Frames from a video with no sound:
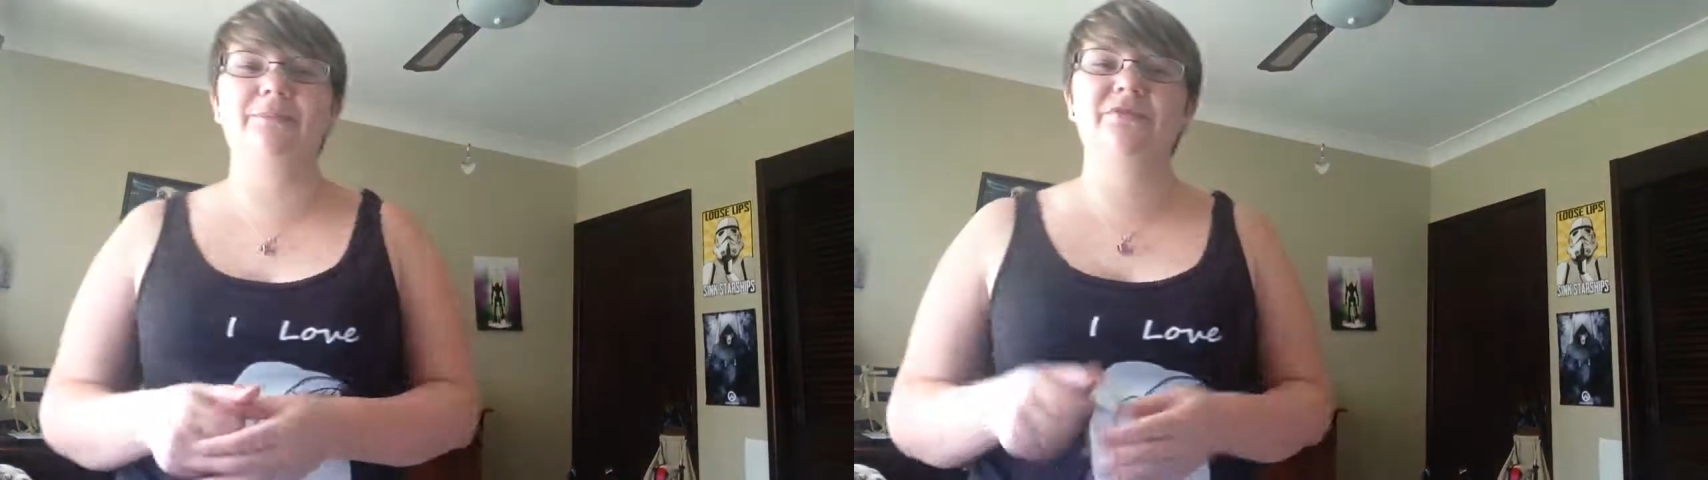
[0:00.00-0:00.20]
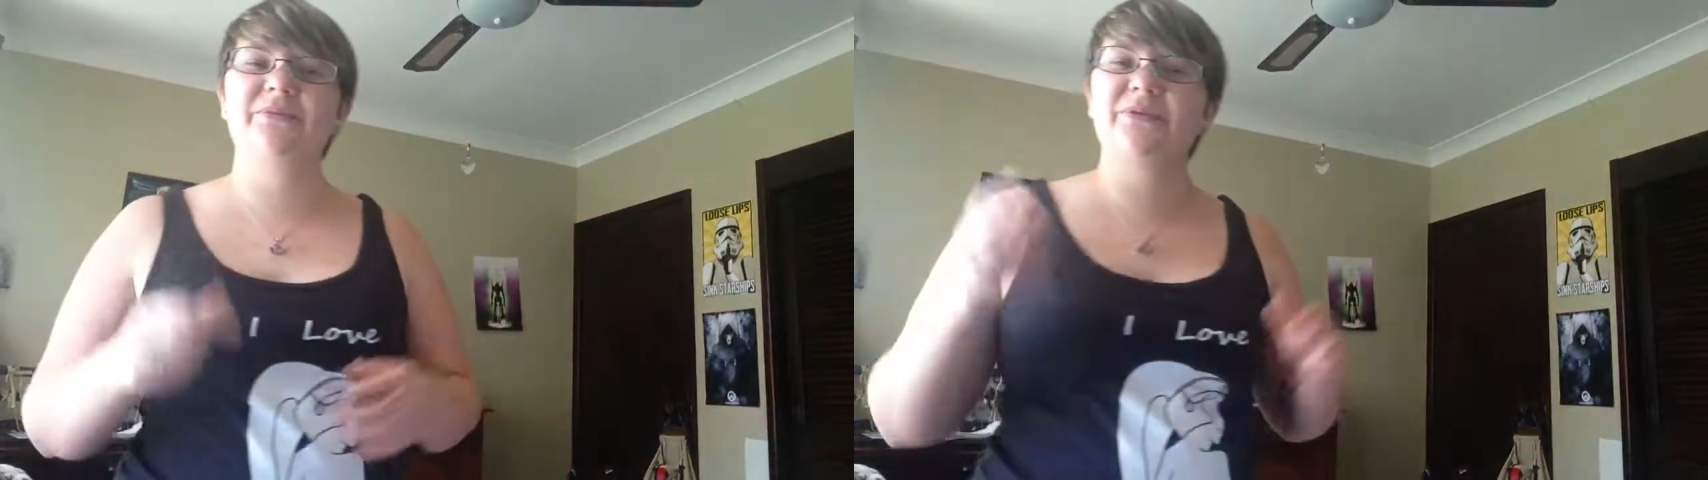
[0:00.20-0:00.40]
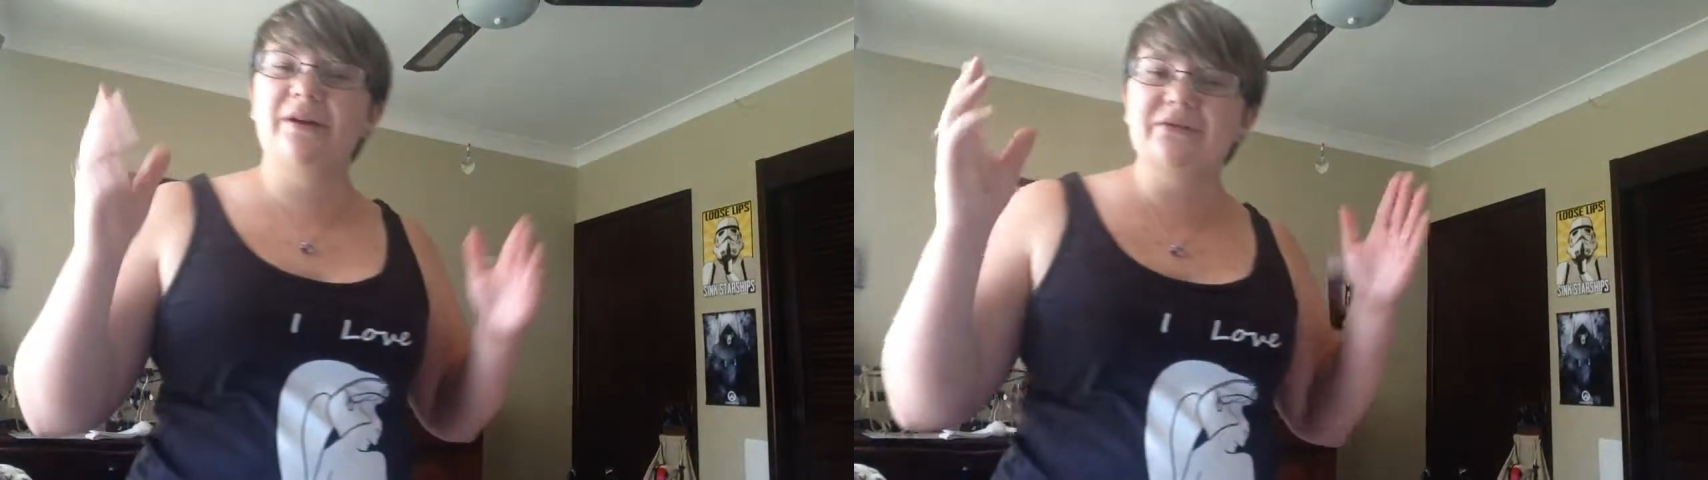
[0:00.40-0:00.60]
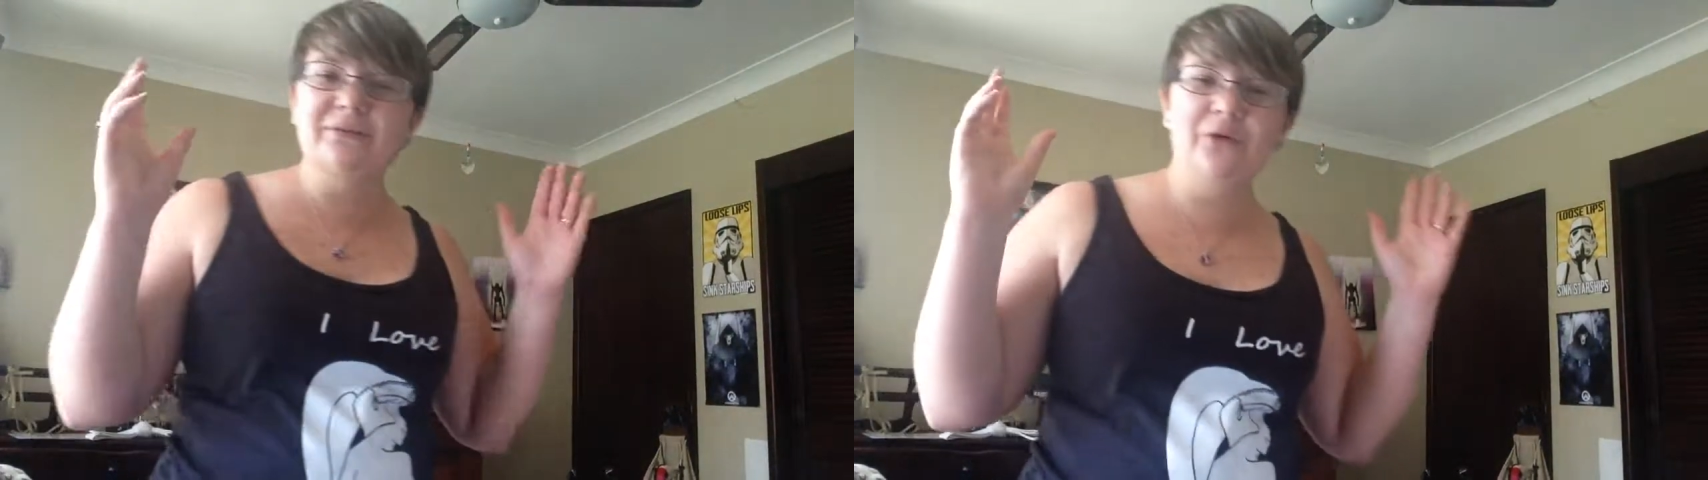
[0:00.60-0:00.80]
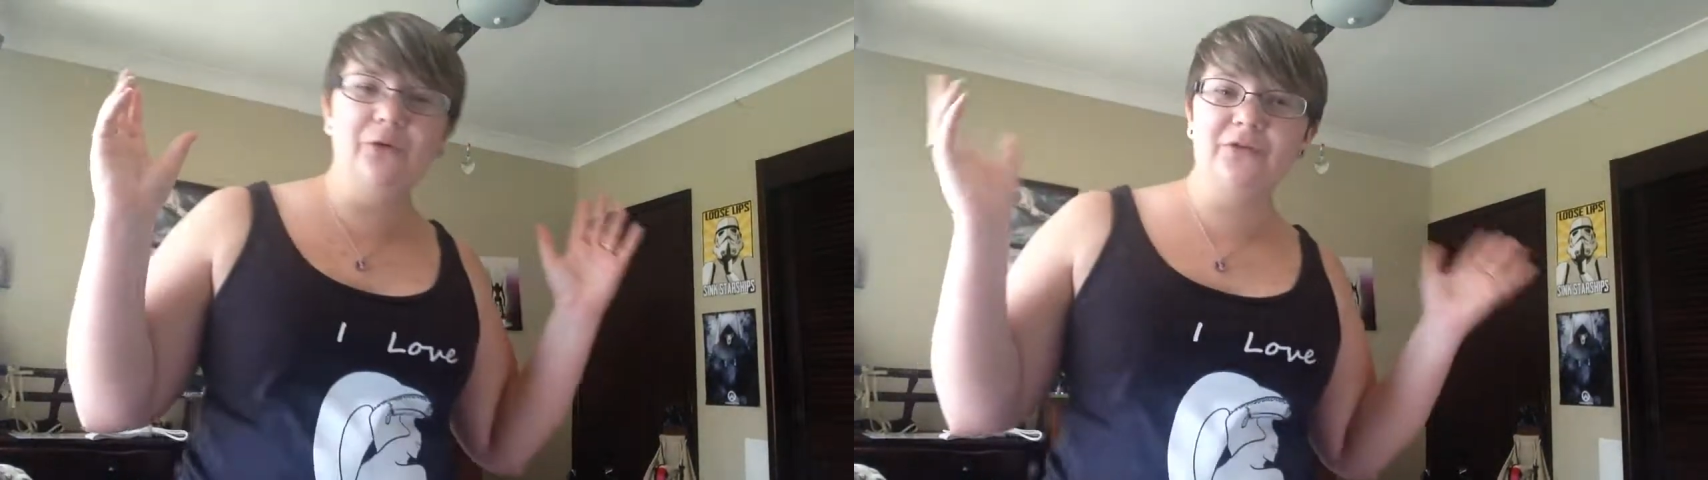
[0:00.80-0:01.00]
Subscribe to
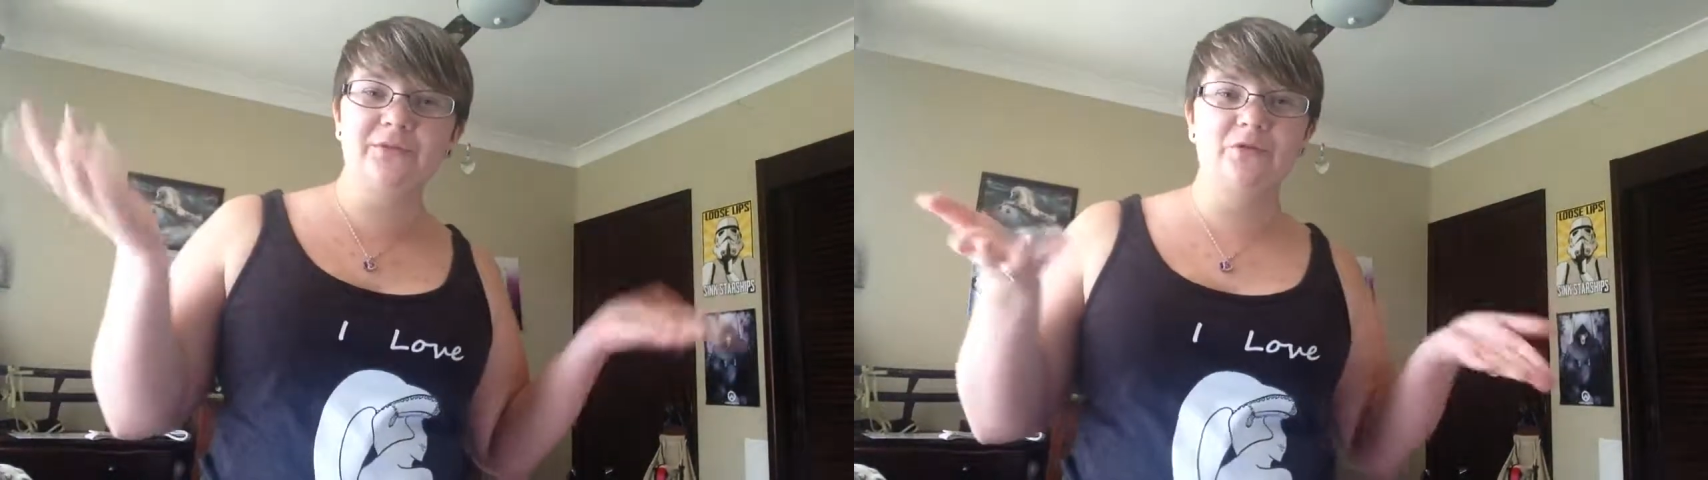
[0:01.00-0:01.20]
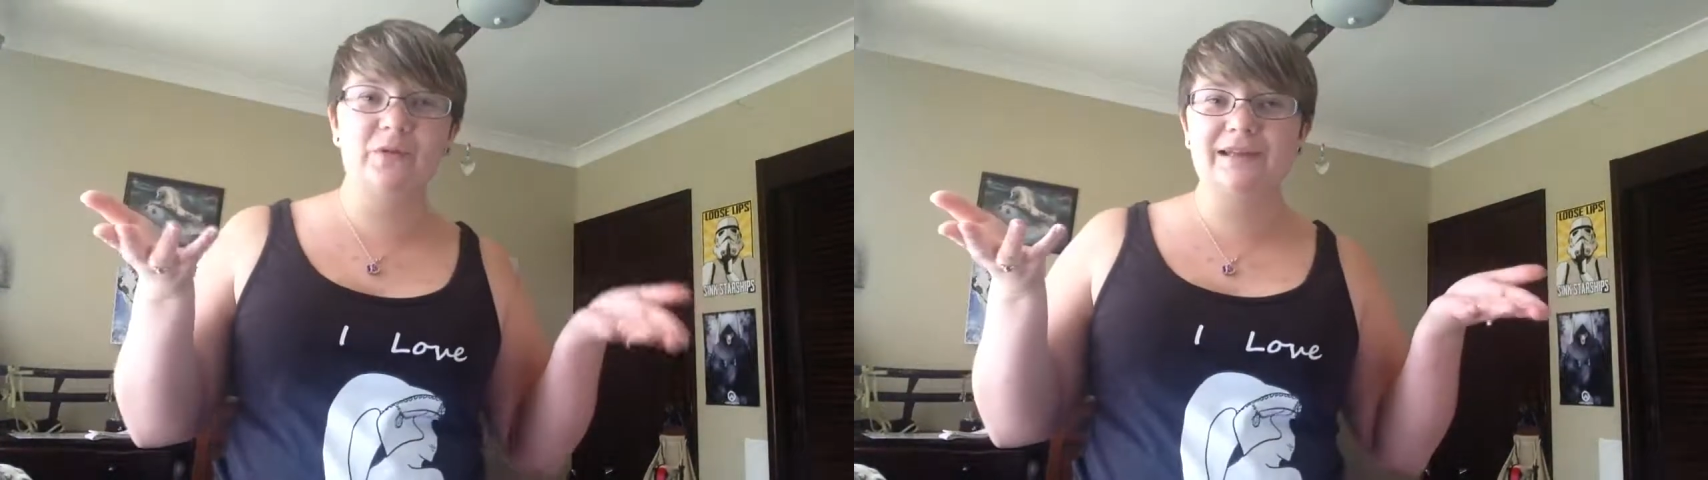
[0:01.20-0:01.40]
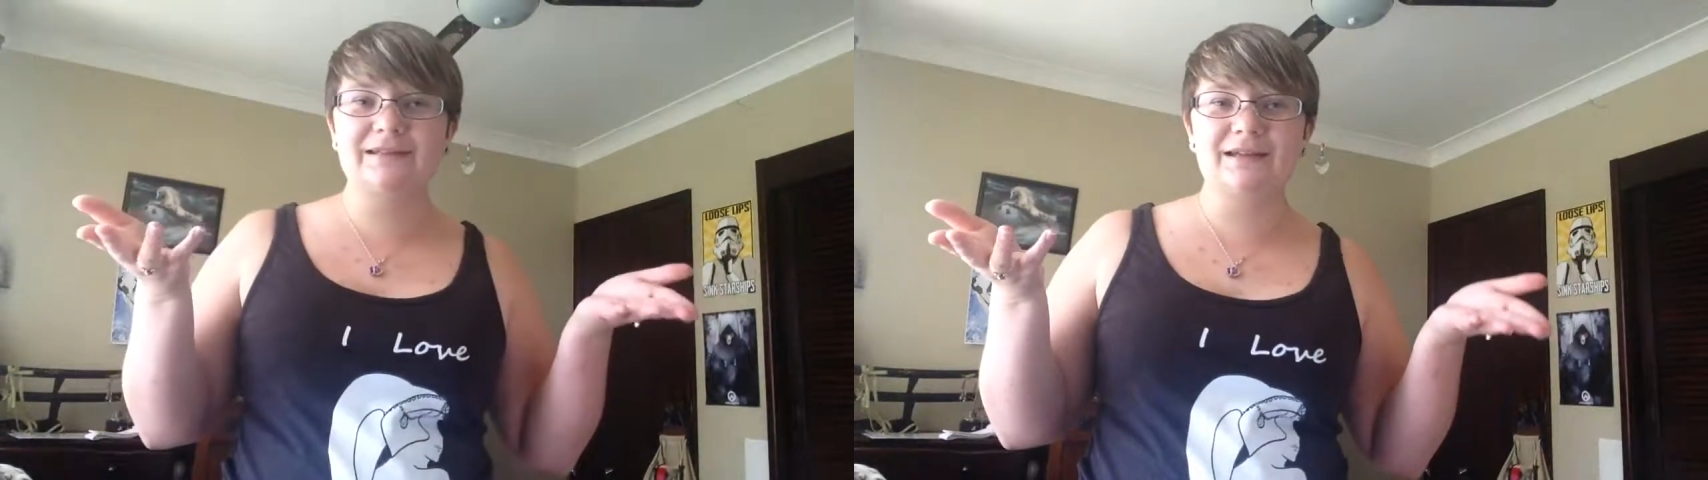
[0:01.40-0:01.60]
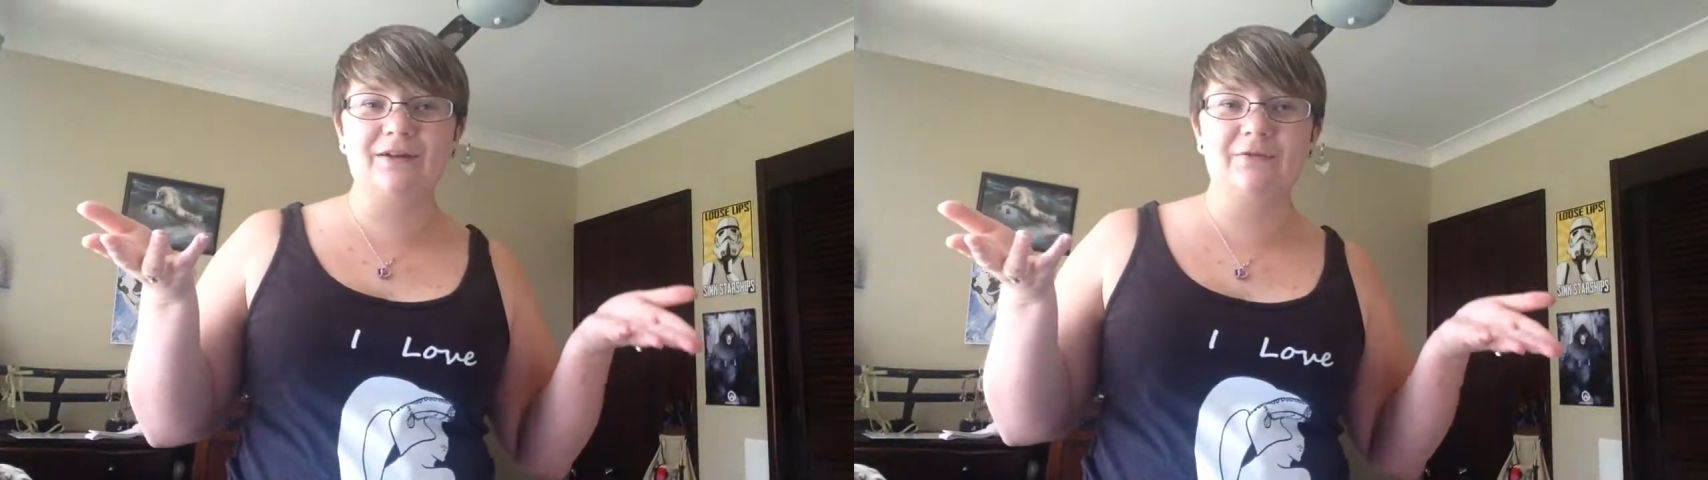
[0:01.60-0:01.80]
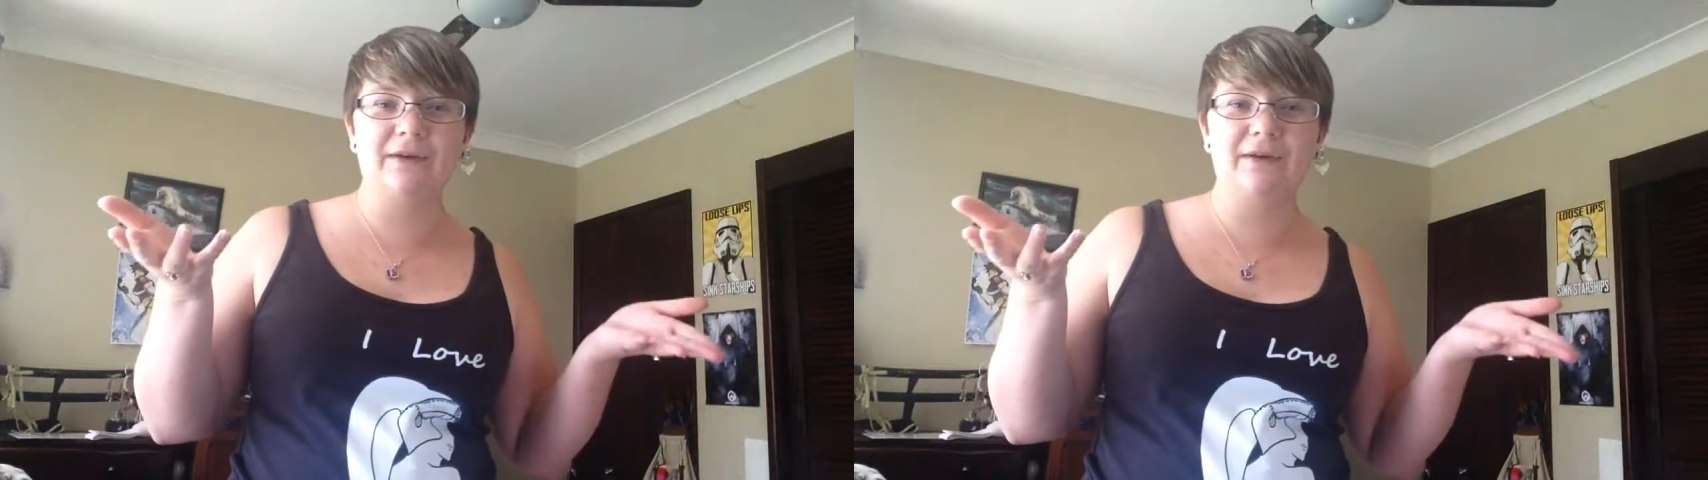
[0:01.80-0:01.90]
some more awesome Twi'lek stuff